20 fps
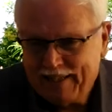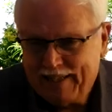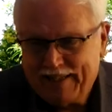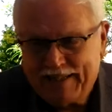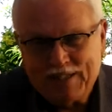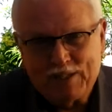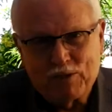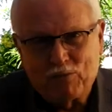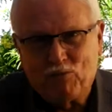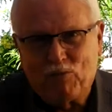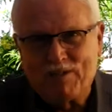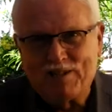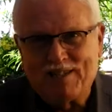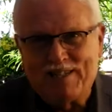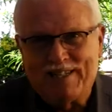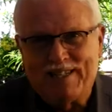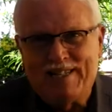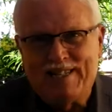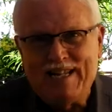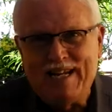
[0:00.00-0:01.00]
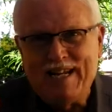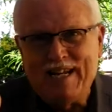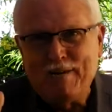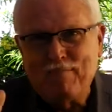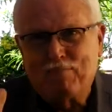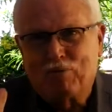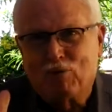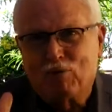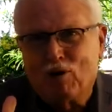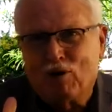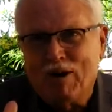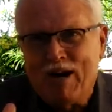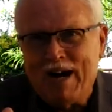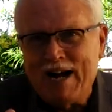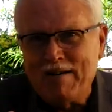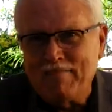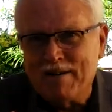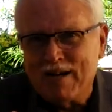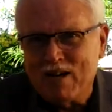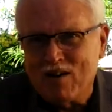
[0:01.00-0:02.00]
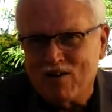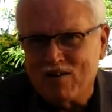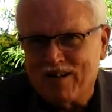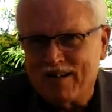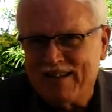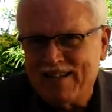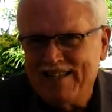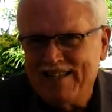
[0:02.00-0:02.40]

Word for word: This was the primary,